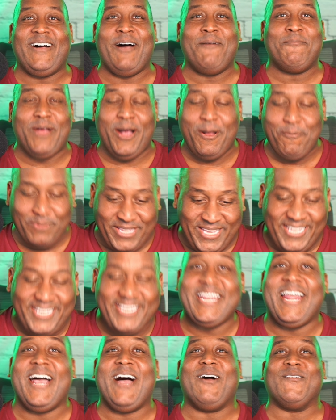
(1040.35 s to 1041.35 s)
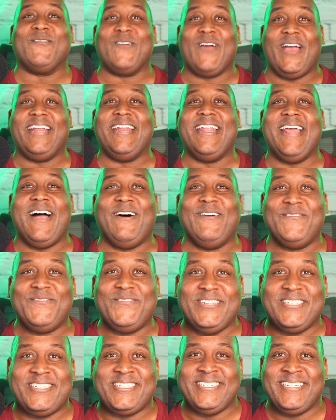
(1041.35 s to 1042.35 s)
I'm I'm geeking out right now
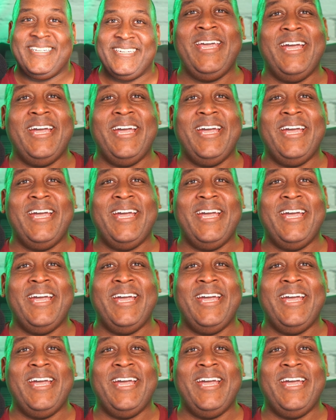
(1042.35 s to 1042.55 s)
officially.